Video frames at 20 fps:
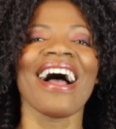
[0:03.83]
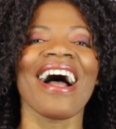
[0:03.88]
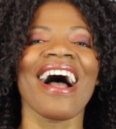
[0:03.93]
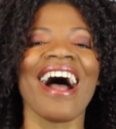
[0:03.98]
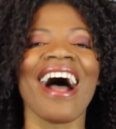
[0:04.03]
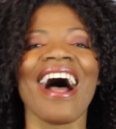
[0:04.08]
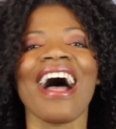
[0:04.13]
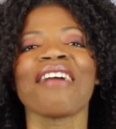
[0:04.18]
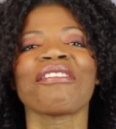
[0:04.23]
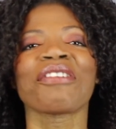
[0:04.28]

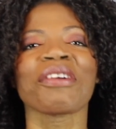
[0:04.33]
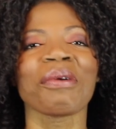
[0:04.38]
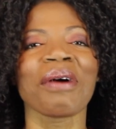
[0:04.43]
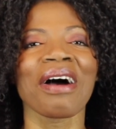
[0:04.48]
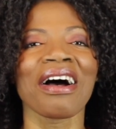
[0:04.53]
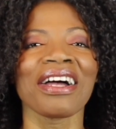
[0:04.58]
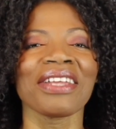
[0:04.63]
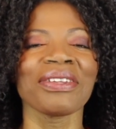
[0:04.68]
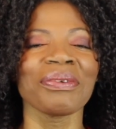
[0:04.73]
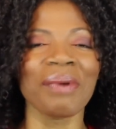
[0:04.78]
Hi
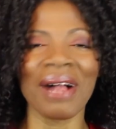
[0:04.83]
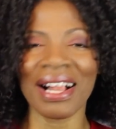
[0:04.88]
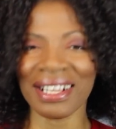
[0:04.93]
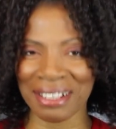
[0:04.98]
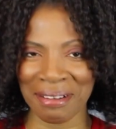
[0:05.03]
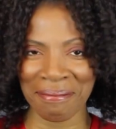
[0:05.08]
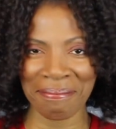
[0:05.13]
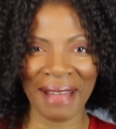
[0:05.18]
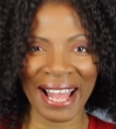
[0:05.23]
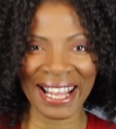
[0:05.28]
everyone,
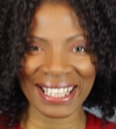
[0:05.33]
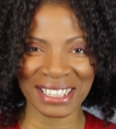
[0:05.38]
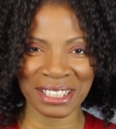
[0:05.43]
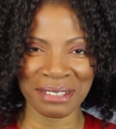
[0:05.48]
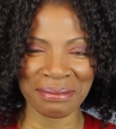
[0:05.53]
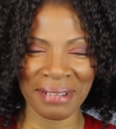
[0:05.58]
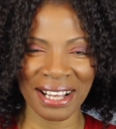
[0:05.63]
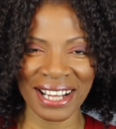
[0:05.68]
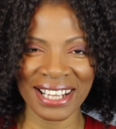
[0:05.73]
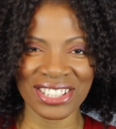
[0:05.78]
welcome back
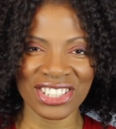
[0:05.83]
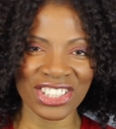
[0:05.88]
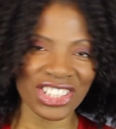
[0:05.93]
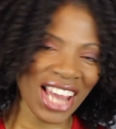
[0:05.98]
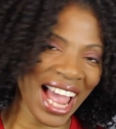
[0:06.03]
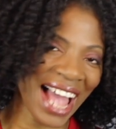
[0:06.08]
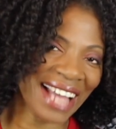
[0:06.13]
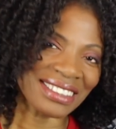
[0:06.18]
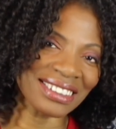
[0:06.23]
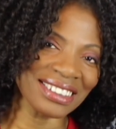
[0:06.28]
to my
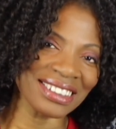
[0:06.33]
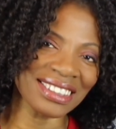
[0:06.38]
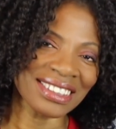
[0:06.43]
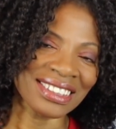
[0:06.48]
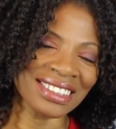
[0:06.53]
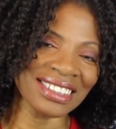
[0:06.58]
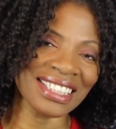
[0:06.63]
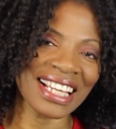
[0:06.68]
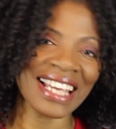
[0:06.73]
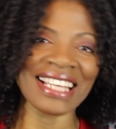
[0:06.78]

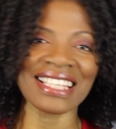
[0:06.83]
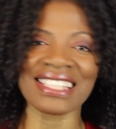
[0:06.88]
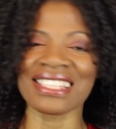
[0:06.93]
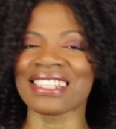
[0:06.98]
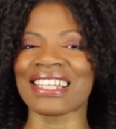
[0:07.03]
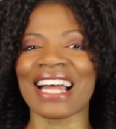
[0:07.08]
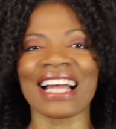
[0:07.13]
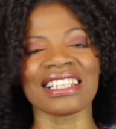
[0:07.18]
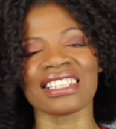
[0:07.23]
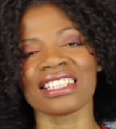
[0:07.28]
channel. It's
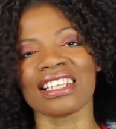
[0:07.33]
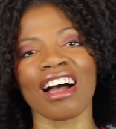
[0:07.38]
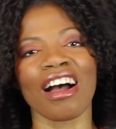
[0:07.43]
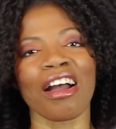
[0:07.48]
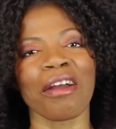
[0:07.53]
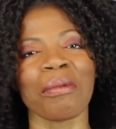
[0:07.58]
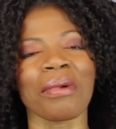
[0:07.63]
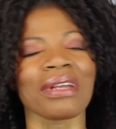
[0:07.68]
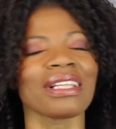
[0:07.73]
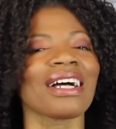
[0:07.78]
that
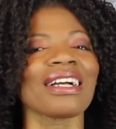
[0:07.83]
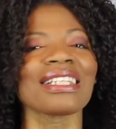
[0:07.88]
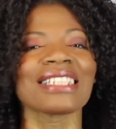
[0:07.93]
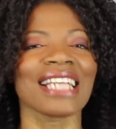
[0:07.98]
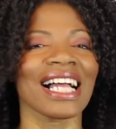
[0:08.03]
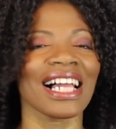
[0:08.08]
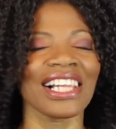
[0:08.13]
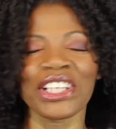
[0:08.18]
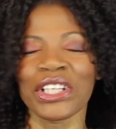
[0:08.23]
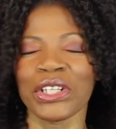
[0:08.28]
time when I
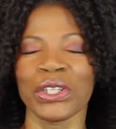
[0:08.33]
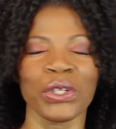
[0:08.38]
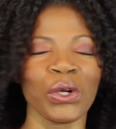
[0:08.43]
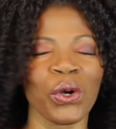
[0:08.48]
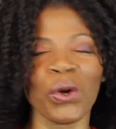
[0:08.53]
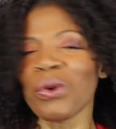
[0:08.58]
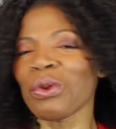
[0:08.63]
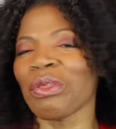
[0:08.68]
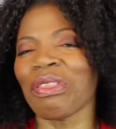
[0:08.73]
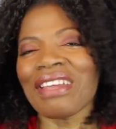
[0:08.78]
tell you
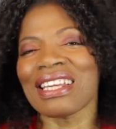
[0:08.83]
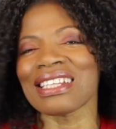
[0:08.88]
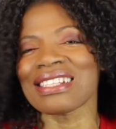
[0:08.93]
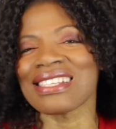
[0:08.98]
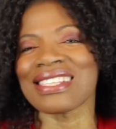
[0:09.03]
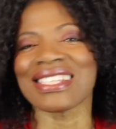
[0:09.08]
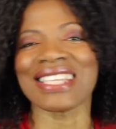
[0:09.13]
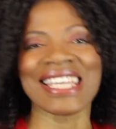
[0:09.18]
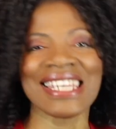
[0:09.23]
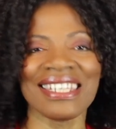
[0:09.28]
all
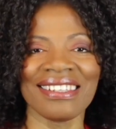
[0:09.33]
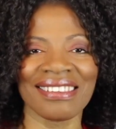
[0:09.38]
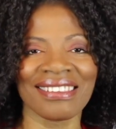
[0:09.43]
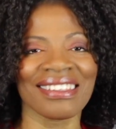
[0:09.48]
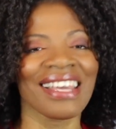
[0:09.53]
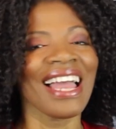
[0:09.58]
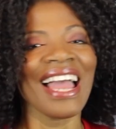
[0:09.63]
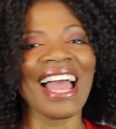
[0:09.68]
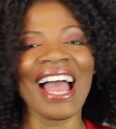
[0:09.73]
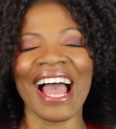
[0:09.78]
things teeth.
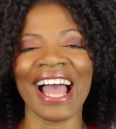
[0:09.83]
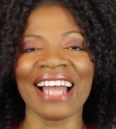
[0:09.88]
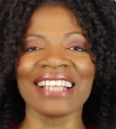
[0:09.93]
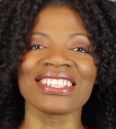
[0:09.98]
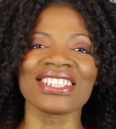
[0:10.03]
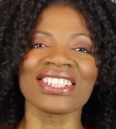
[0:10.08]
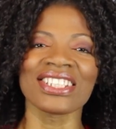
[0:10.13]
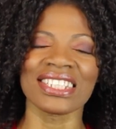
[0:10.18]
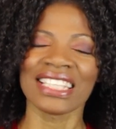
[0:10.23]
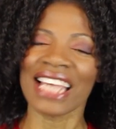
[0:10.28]

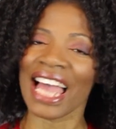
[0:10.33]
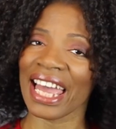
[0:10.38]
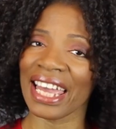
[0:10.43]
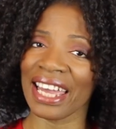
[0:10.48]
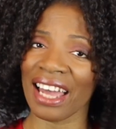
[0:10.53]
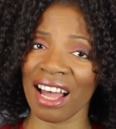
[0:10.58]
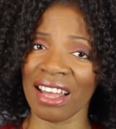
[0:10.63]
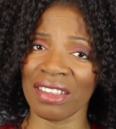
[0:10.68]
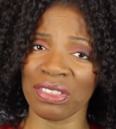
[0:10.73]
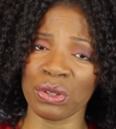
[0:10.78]
And
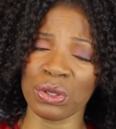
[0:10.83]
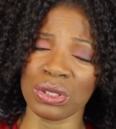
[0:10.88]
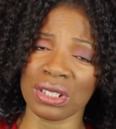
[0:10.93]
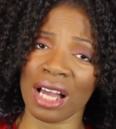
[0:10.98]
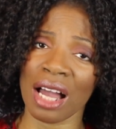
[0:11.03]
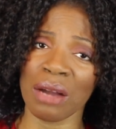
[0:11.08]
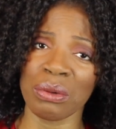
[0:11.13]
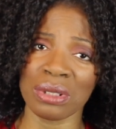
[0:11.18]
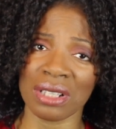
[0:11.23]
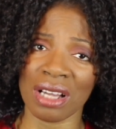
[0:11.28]
today I thought
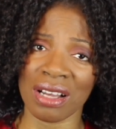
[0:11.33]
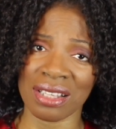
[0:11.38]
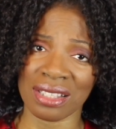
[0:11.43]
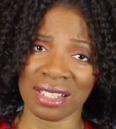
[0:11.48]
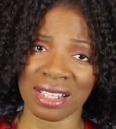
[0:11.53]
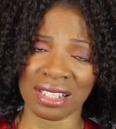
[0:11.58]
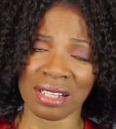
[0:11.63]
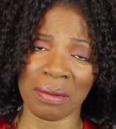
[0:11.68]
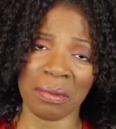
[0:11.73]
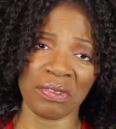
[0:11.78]
I would
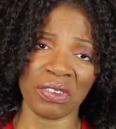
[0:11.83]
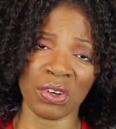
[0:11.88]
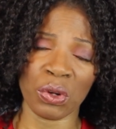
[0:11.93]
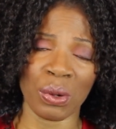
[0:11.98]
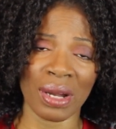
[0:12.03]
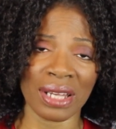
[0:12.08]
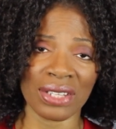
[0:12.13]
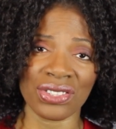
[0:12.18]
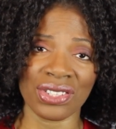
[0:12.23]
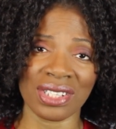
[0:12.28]
answer some of your
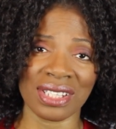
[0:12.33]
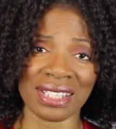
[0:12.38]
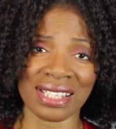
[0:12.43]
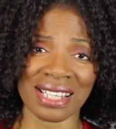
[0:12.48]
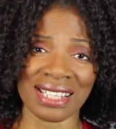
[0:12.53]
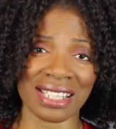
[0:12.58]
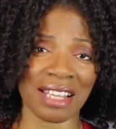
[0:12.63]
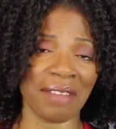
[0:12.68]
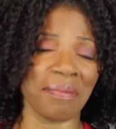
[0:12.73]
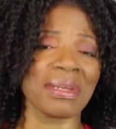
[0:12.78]
questions
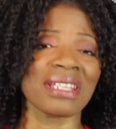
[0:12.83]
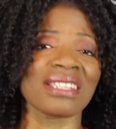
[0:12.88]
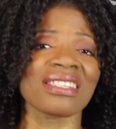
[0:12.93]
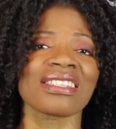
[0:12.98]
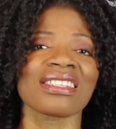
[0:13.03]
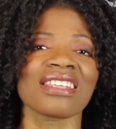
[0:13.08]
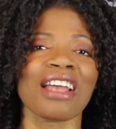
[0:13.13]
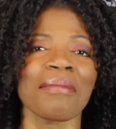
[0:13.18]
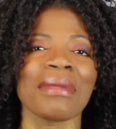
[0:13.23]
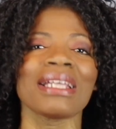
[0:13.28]
because there have been
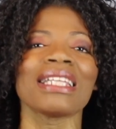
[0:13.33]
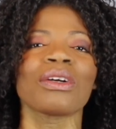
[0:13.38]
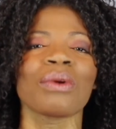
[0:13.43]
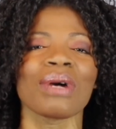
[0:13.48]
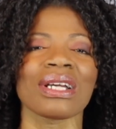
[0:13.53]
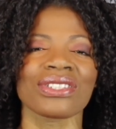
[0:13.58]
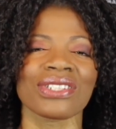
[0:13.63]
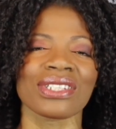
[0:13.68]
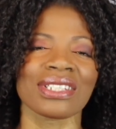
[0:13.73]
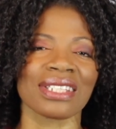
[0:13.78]
so many
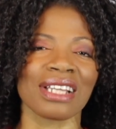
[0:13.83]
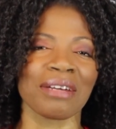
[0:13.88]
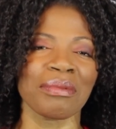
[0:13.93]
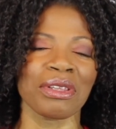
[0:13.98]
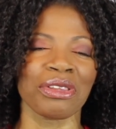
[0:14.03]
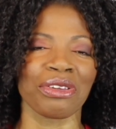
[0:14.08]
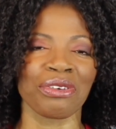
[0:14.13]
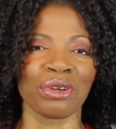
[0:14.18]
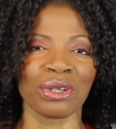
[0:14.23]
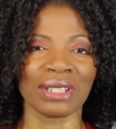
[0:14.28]
questions
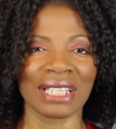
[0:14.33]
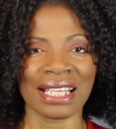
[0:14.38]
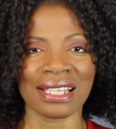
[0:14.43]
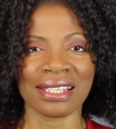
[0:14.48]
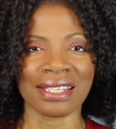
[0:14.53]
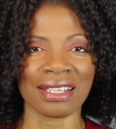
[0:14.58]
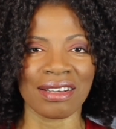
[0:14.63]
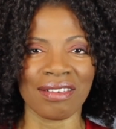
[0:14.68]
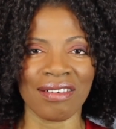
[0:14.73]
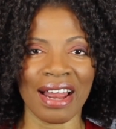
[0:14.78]
coming through on
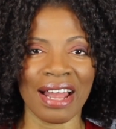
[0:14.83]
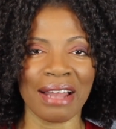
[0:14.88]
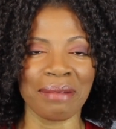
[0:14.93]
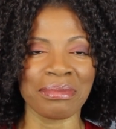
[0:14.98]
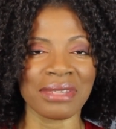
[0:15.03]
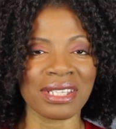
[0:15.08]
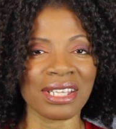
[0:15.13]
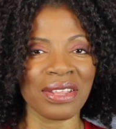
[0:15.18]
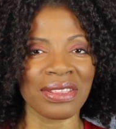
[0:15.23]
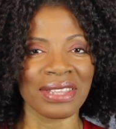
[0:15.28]

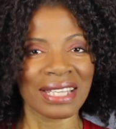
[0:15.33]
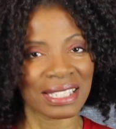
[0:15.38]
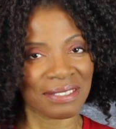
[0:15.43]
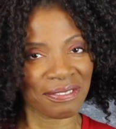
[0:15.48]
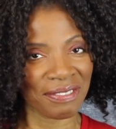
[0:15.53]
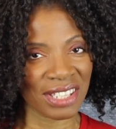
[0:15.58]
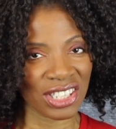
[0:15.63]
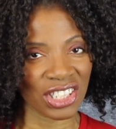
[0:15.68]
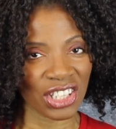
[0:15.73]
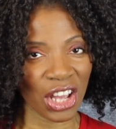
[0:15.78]
Instagram. So this
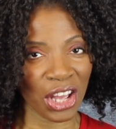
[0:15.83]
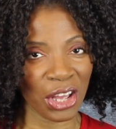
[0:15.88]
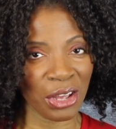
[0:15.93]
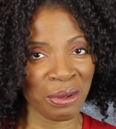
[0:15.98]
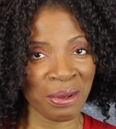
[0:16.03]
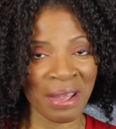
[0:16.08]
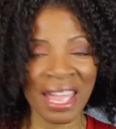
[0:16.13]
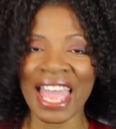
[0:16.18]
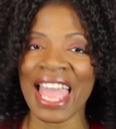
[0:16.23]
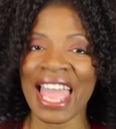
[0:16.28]
video